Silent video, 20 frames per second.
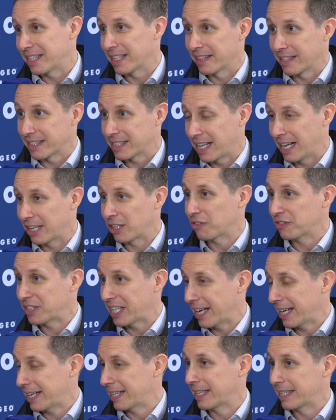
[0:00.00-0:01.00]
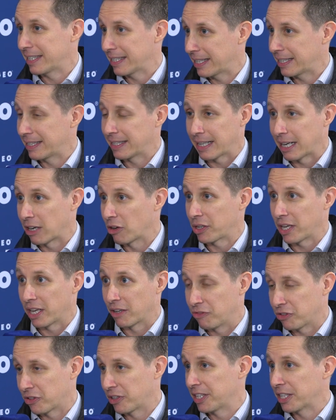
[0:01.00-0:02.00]
in this kind of tech and are looking
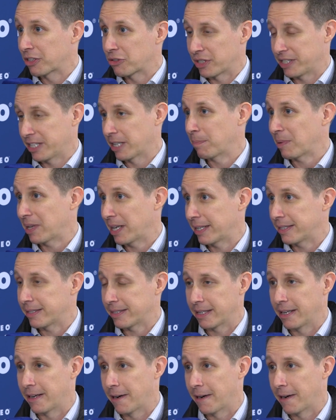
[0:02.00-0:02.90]
for an interesting place.